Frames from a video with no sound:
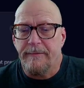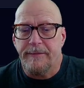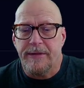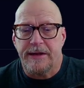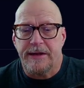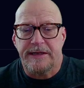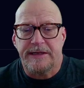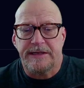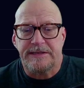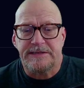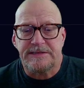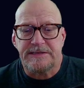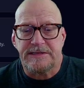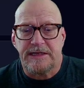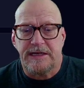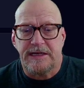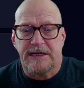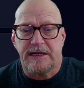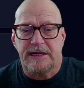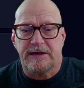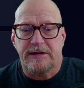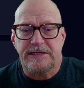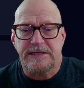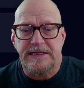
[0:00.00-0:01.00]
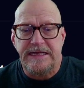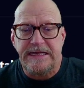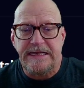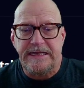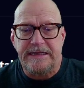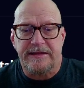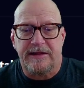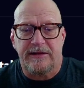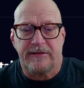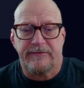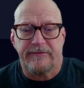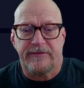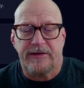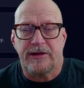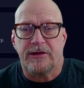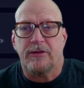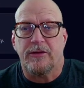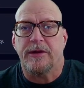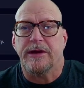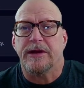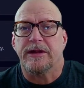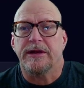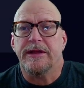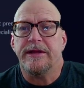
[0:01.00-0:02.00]
but it's getting there very
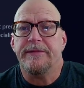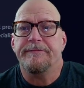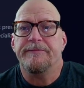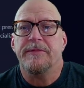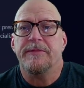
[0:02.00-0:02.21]
quickly.